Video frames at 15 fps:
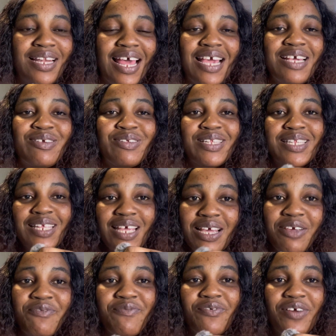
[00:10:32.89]
Like
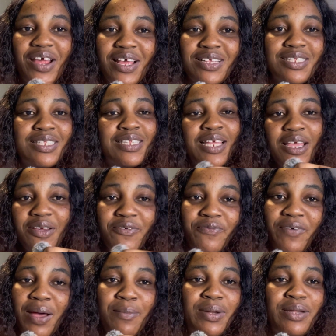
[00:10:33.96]
tech friends, tech
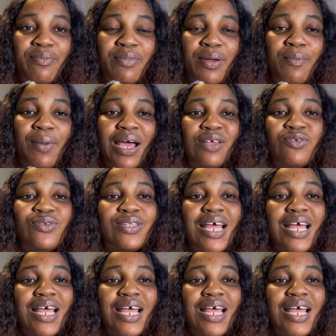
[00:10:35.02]
family member.